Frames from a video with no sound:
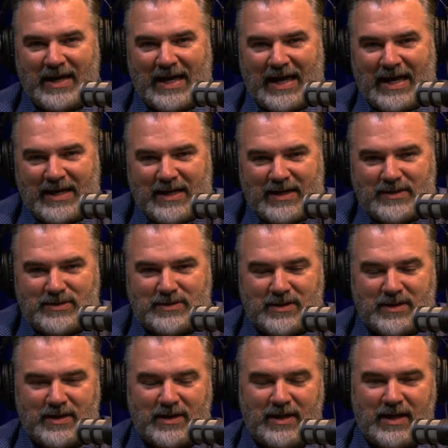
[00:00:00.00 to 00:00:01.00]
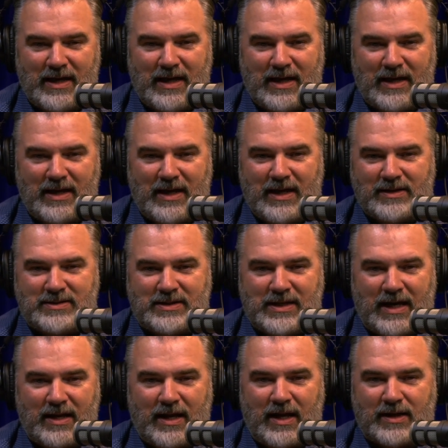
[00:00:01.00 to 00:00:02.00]
it's
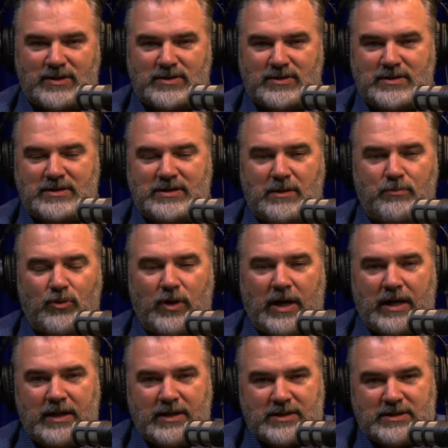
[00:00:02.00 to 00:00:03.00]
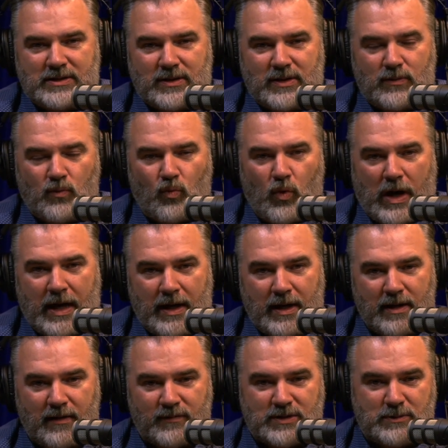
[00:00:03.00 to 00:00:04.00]
that extemporaneous
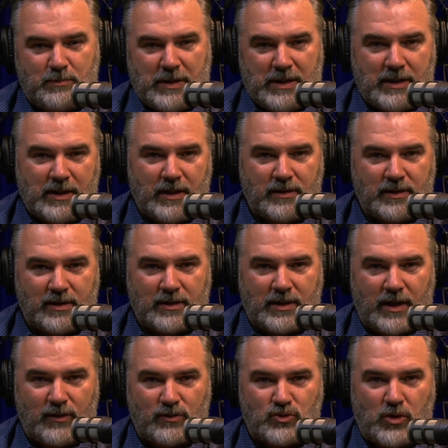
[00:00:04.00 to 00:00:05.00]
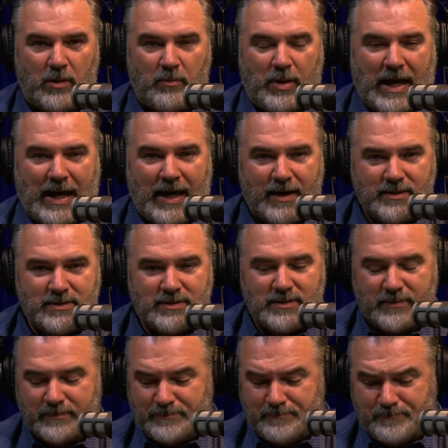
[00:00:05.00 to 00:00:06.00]
way of speaking that Donald Trump has
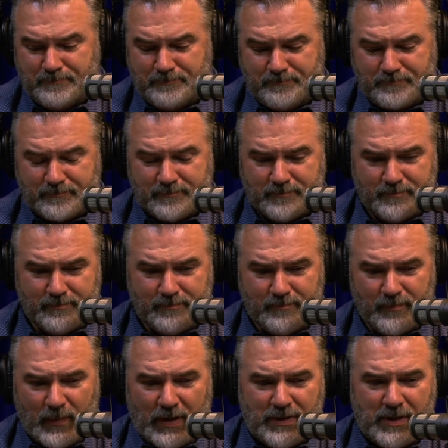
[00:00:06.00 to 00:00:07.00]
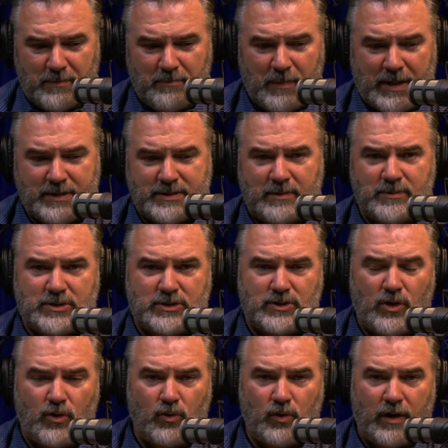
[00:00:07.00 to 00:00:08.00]
that makes him
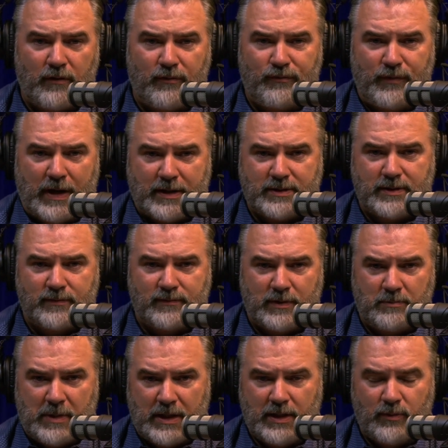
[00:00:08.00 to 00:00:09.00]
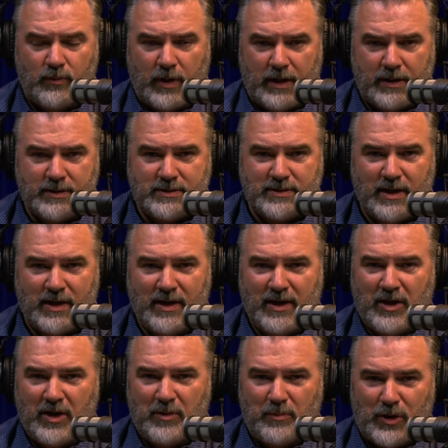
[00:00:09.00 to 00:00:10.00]
so effective in many ways,
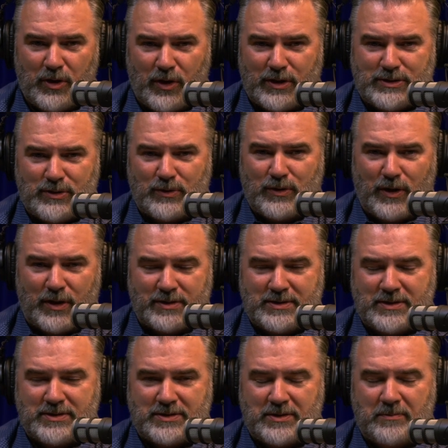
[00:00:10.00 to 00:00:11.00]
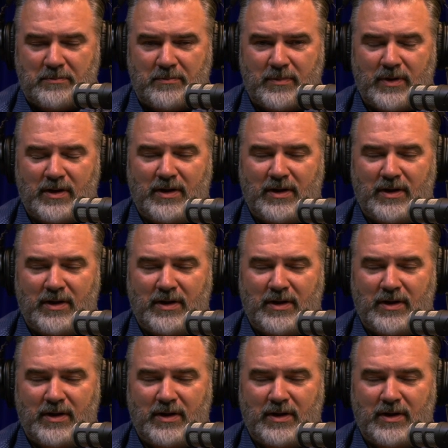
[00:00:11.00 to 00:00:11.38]
but it also causes some